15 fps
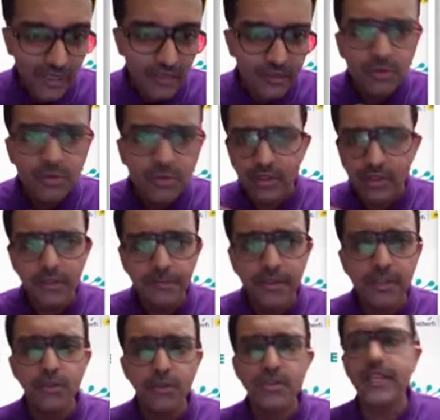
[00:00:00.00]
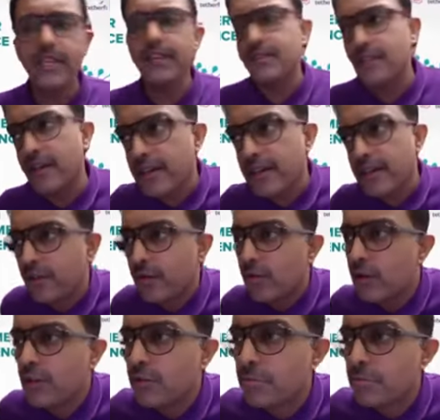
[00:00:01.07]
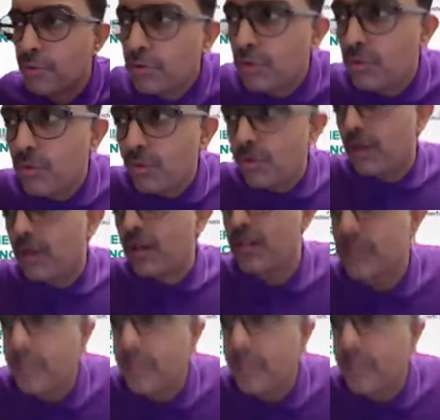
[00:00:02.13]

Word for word: So a simple use case, right? If I were to put through uh,